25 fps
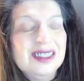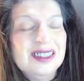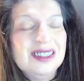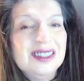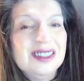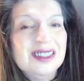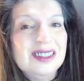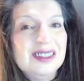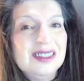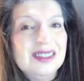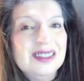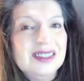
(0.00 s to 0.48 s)

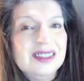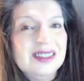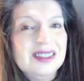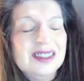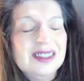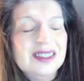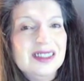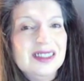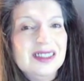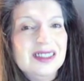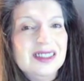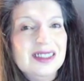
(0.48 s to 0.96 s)

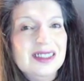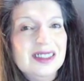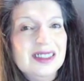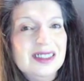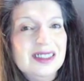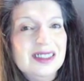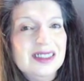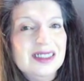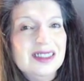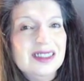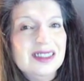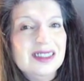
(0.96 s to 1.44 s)

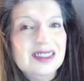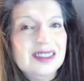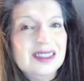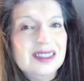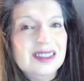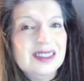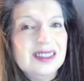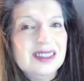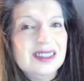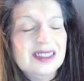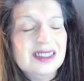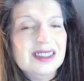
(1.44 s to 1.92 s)

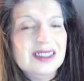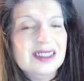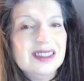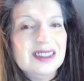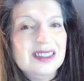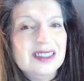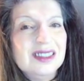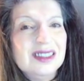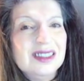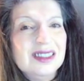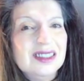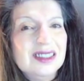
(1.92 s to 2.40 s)

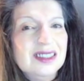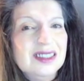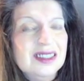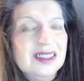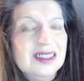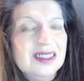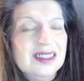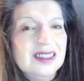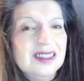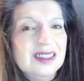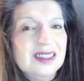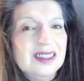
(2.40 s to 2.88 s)

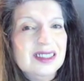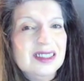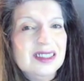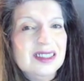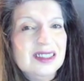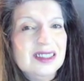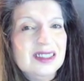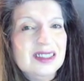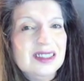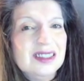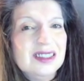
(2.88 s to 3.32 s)
Nothing is said.